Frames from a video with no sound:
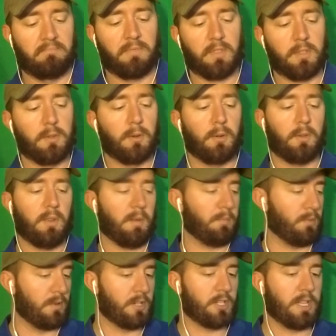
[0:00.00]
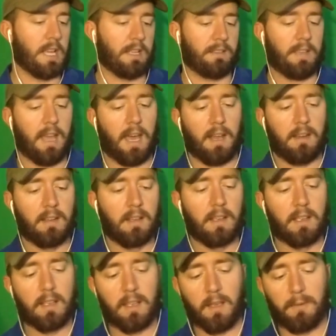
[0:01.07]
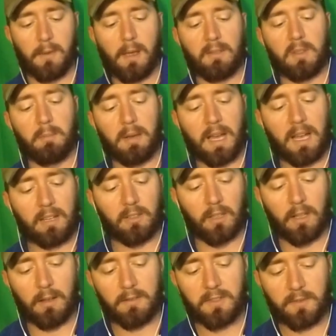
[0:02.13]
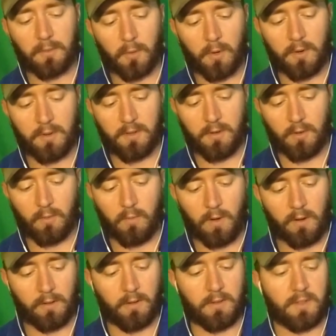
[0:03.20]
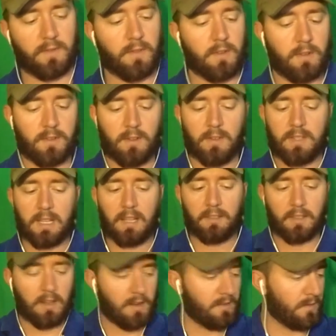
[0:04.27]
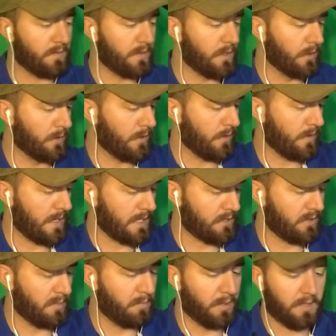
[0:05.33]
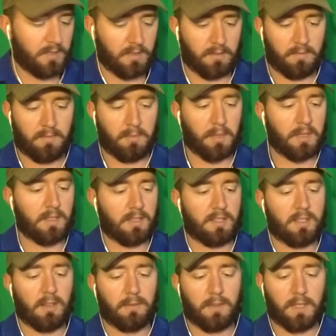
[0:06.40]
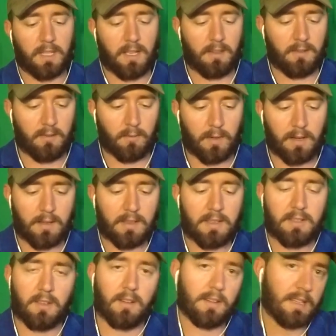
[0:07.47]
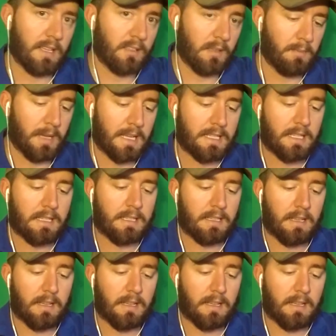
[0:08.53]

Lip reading: You'll appreciate that. If you have to buy gloves for your workers, for your dudes out there in the field who are actually putting the stuff together and wearing these on a daily basis,